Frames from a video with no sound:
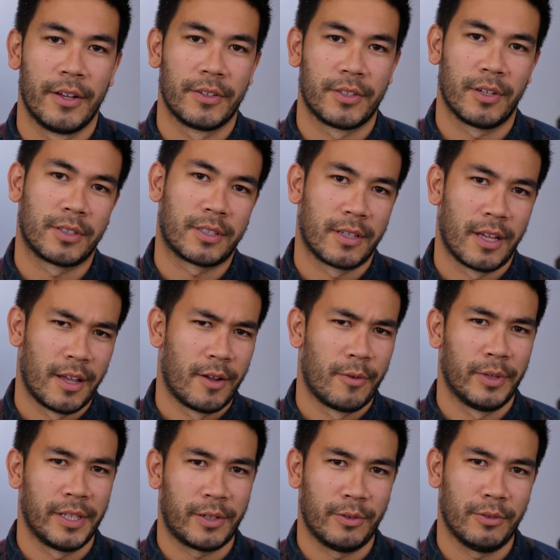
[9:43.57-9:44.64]
So it's
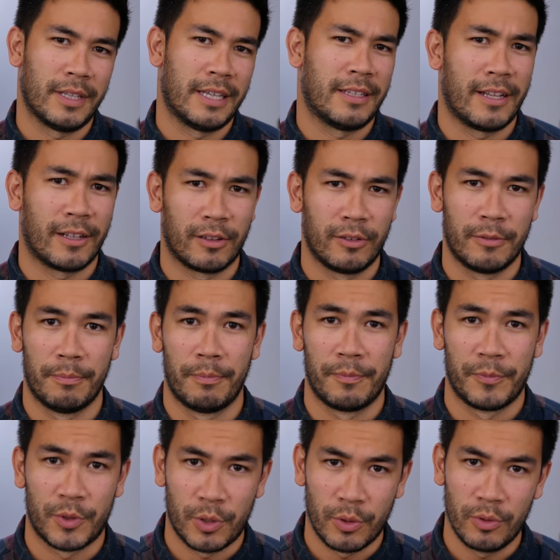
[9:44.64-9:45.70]
really cool that they include
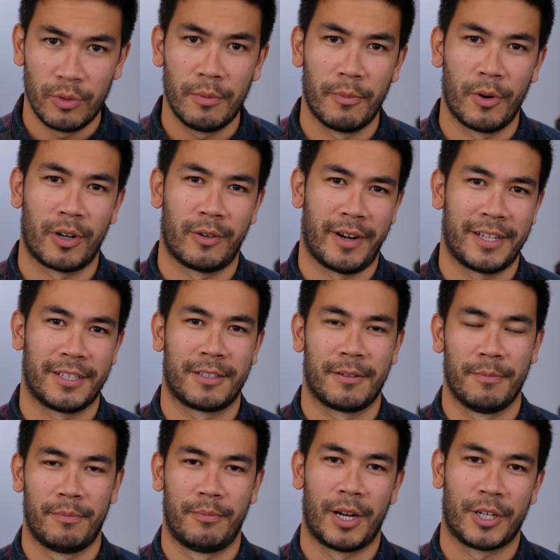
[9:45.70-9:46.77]
two
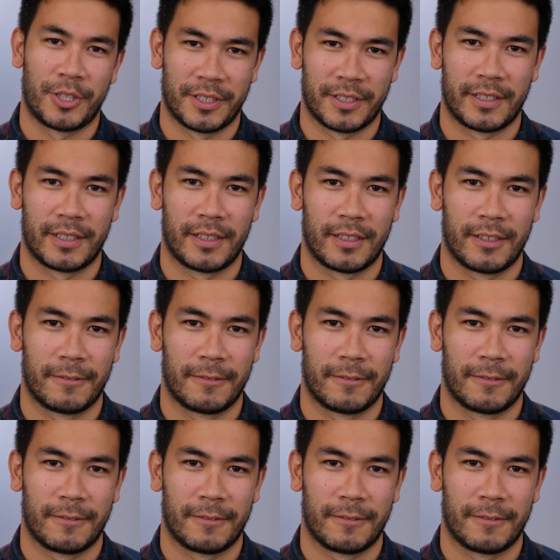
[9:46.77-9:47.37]
motorized brushes.